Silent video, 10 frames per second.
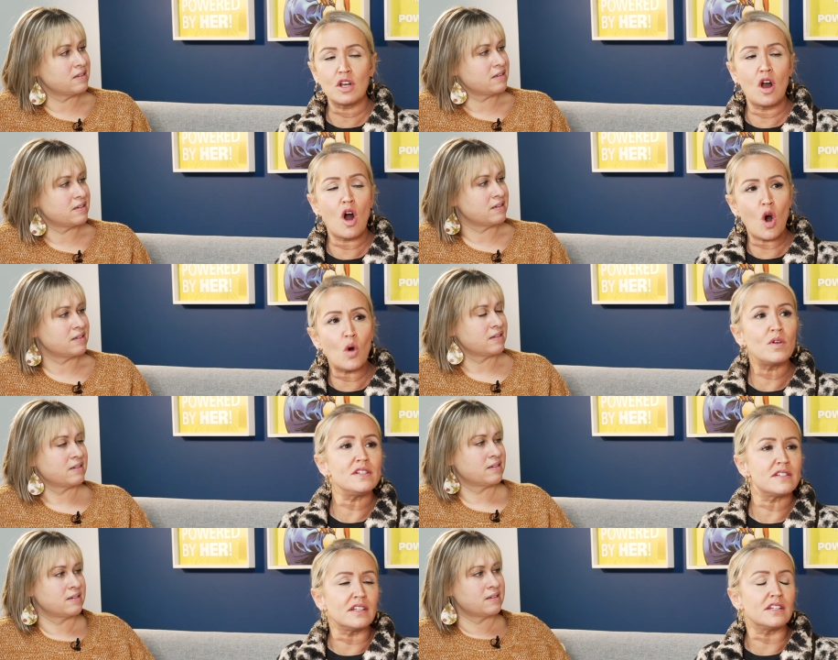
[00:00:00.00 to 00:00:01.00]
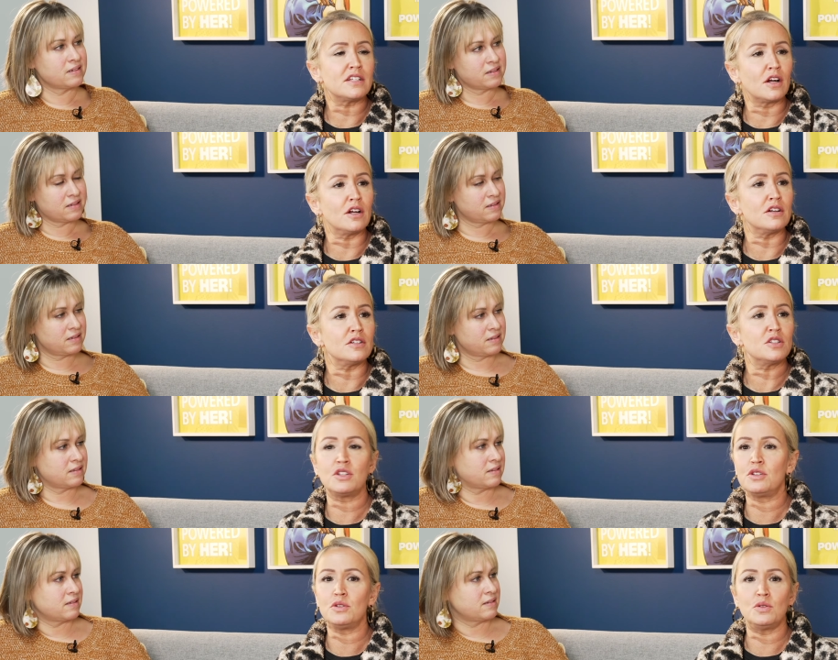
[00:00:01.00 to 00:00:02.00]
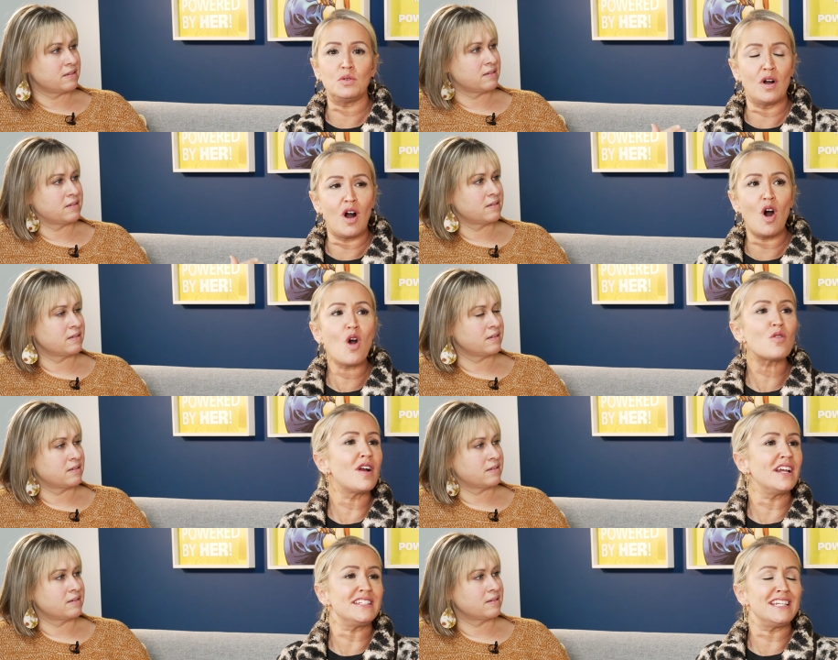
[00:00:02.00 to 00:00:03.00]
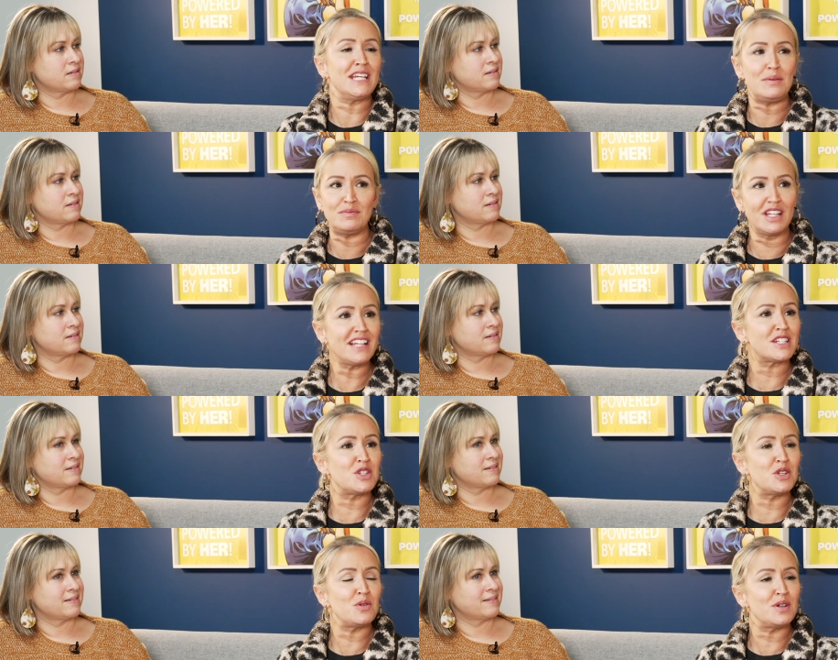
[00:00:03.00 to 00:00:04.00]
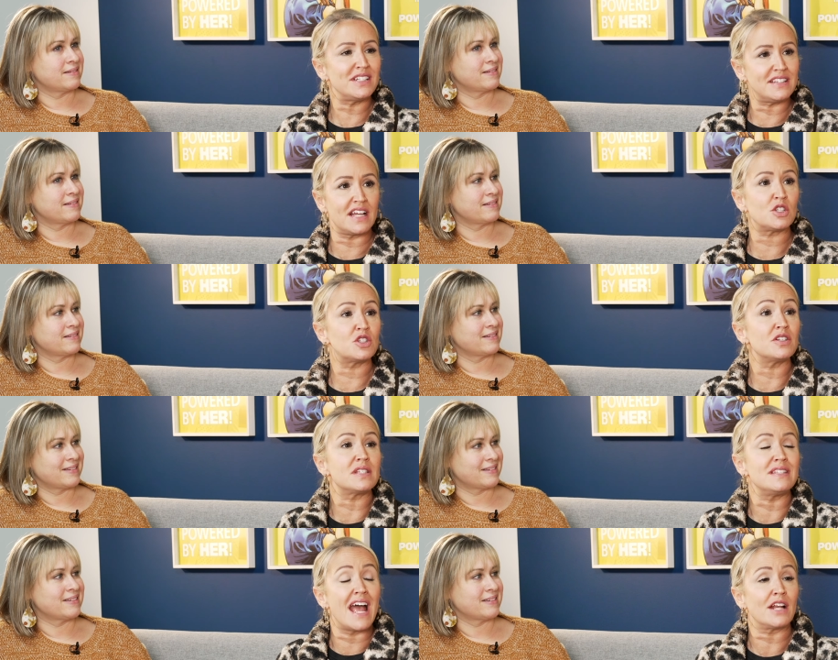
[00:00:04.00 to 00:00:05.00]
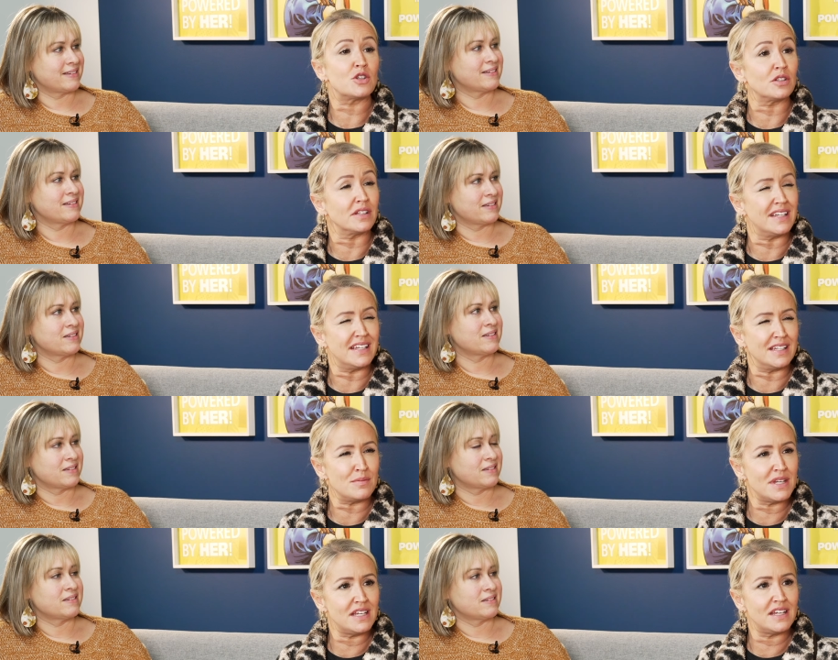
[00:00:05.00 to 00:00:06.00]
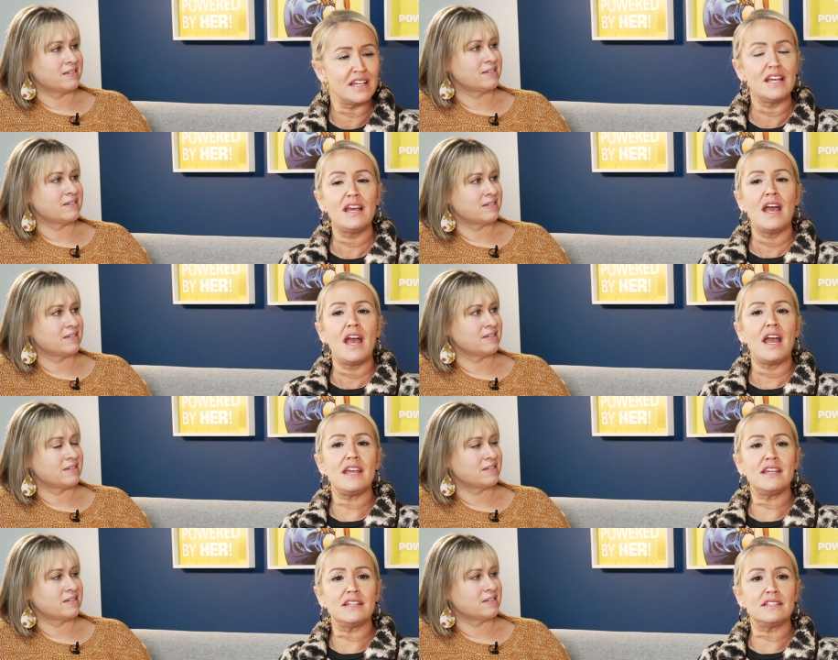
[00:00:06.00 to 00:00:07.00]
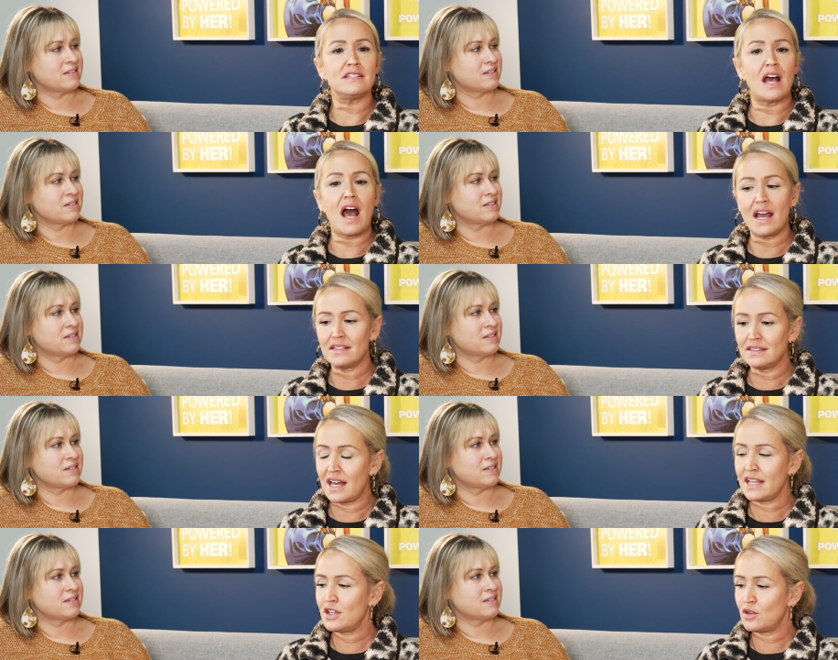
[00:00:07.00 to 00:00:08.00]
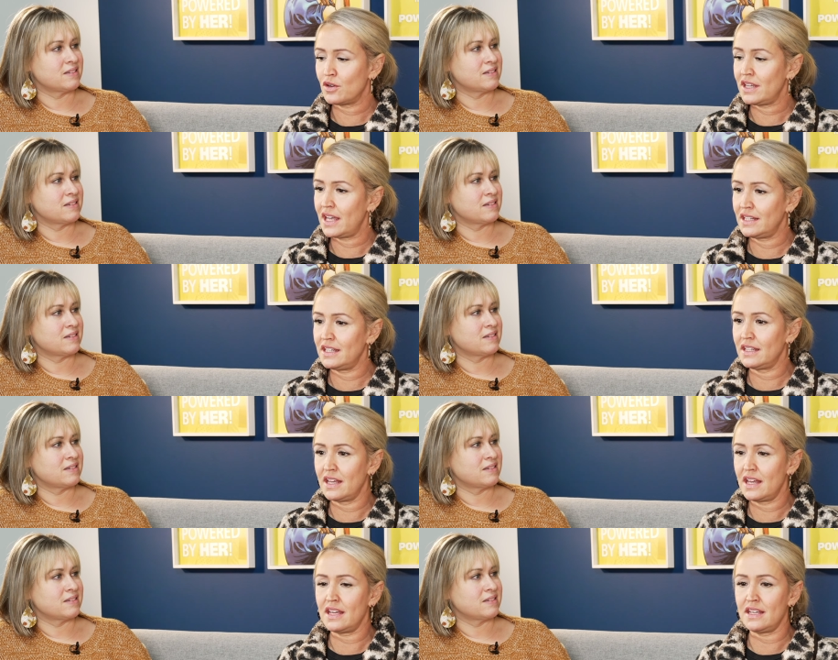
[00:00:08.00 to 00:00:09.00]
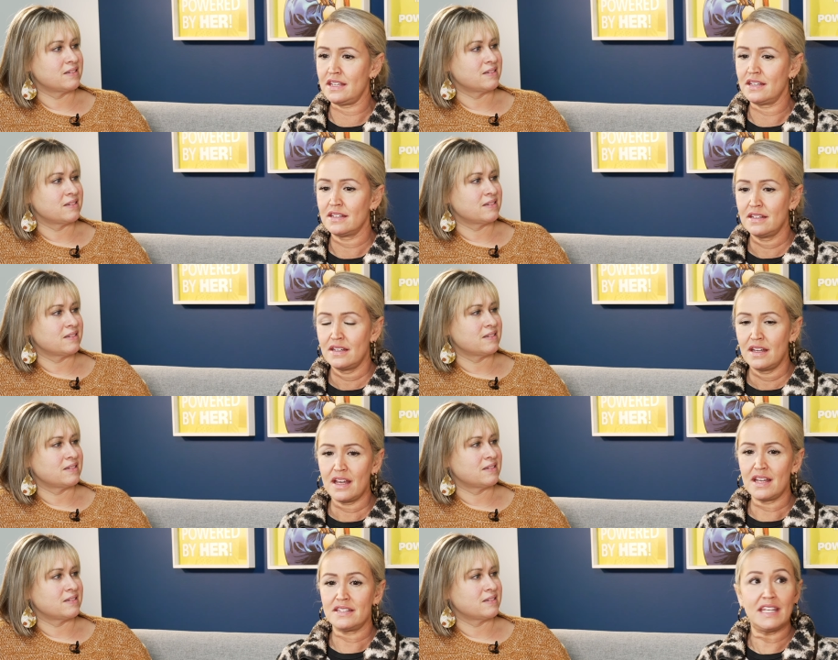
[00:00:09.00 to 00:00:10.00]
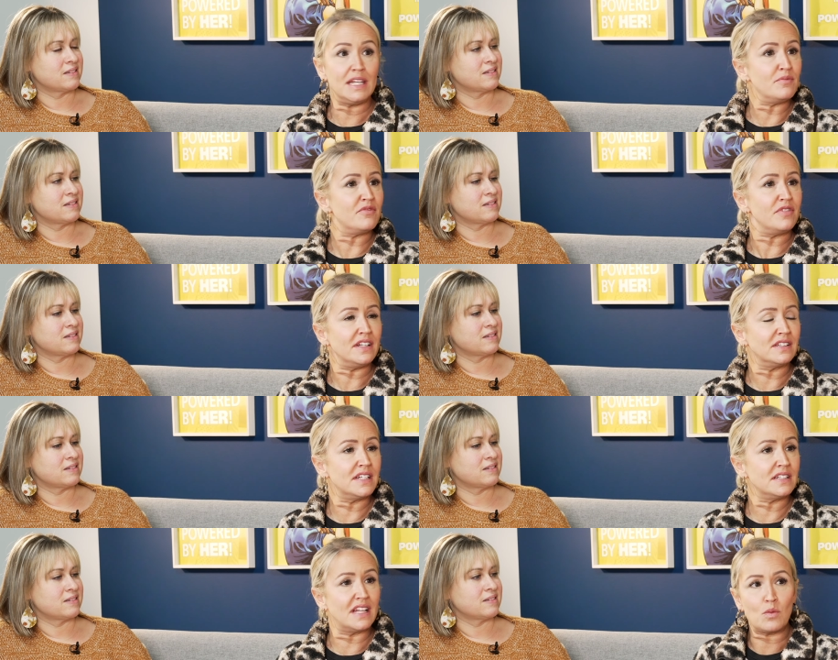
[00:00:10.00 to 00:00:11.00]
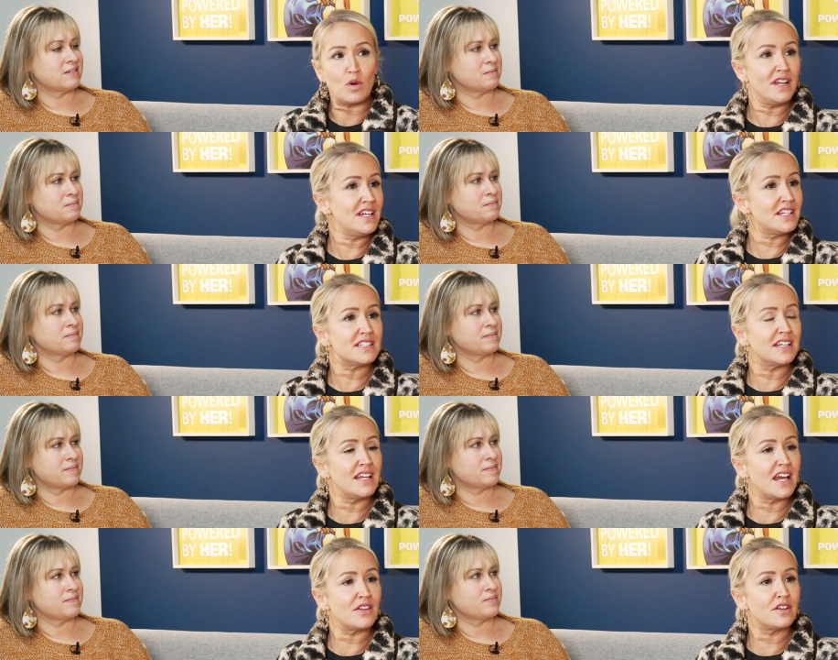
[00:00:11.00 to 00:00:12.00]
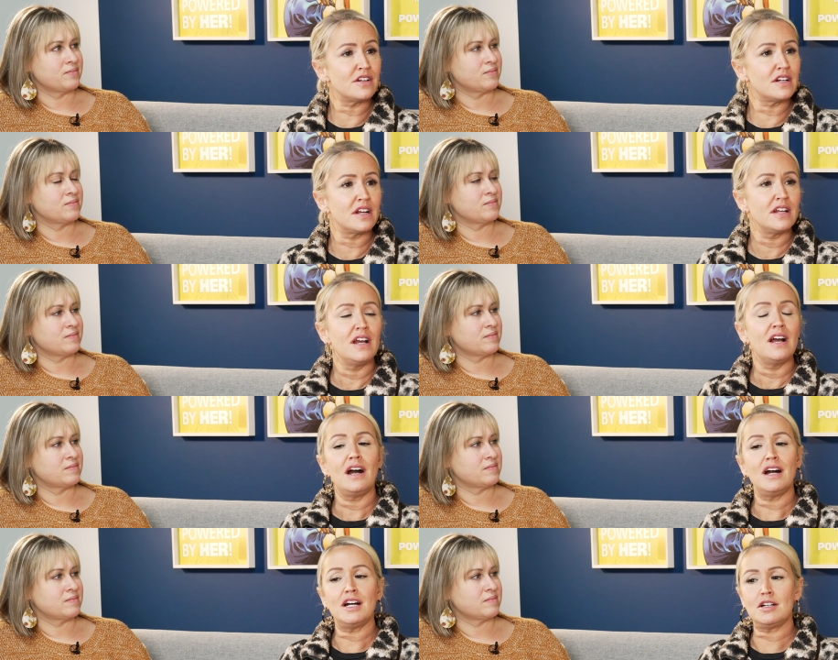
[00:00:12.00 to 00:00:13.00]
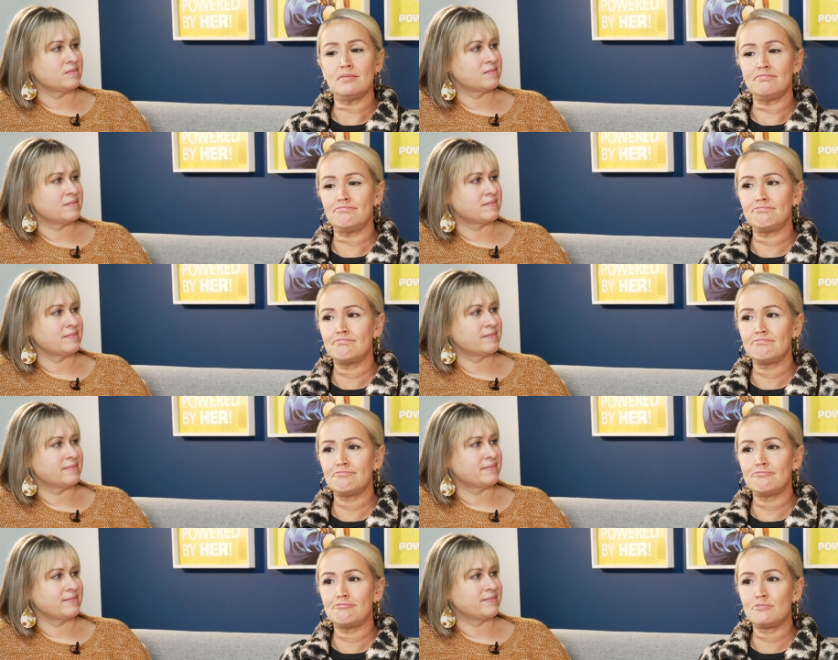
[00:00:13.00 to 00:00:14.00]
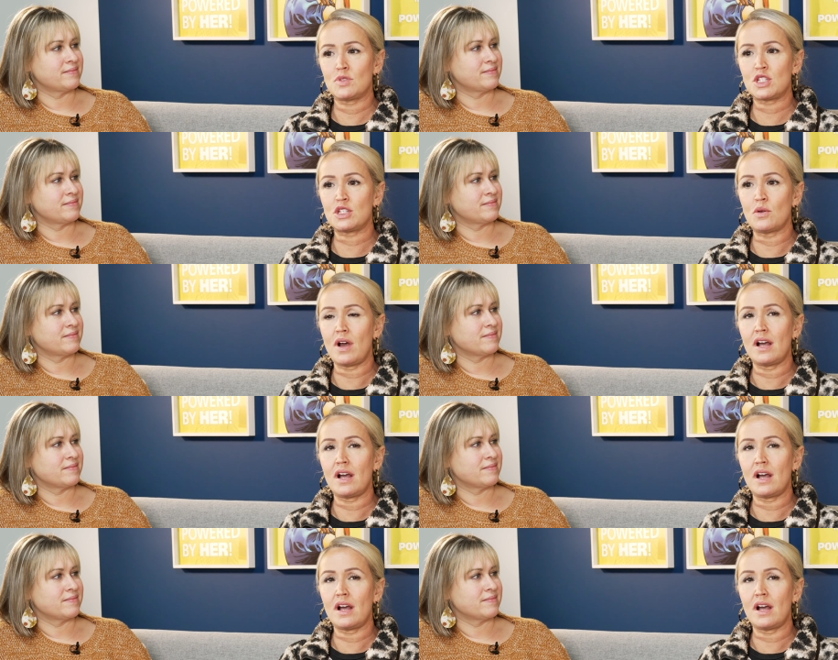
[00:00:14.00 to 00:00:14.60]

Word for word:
Speaker 1: always going to turn to all right team, let's do it. That's just naturally in me. And I like creating a a team feeling like we're in it together. Um, so